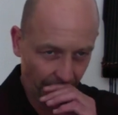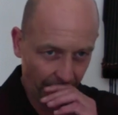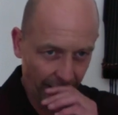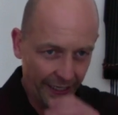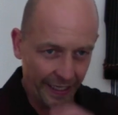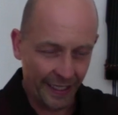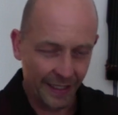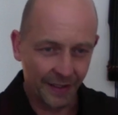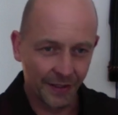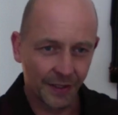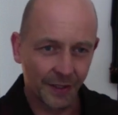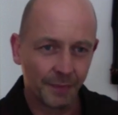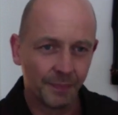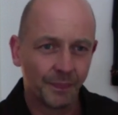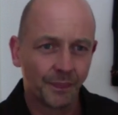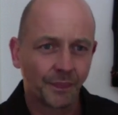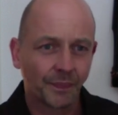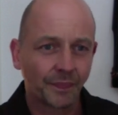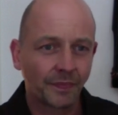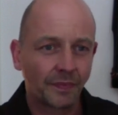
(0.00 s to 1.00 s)
And
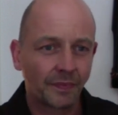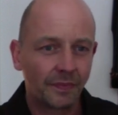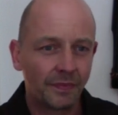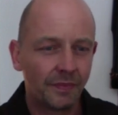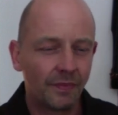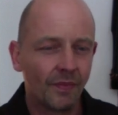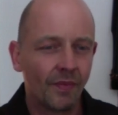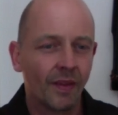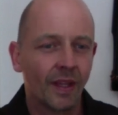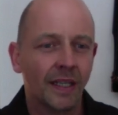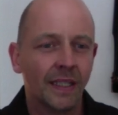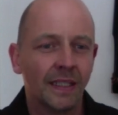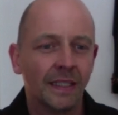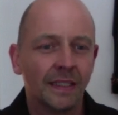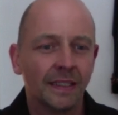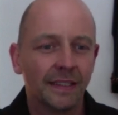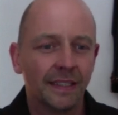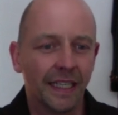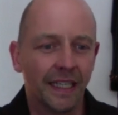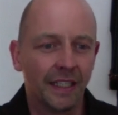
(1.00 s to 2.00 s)

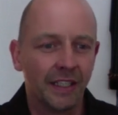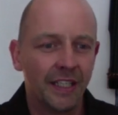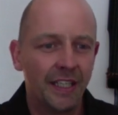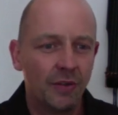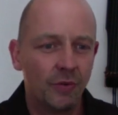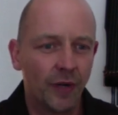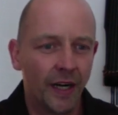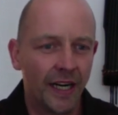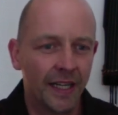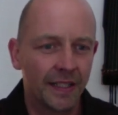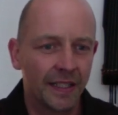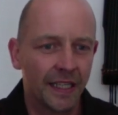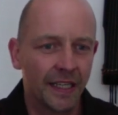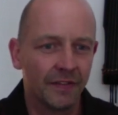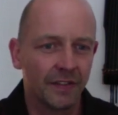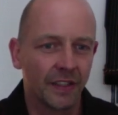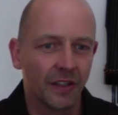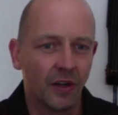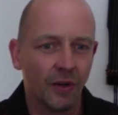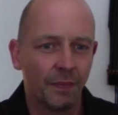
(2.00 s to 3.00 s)
yeah, he writes, I have
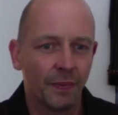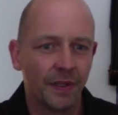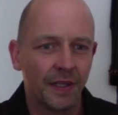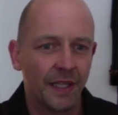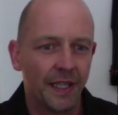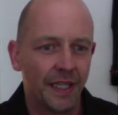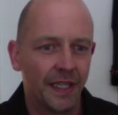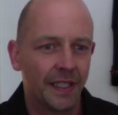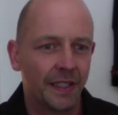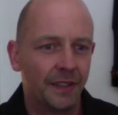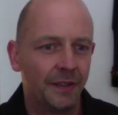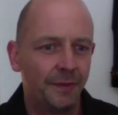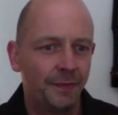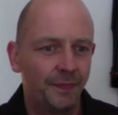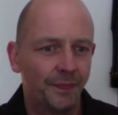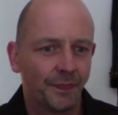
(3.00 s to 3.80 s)
it open here.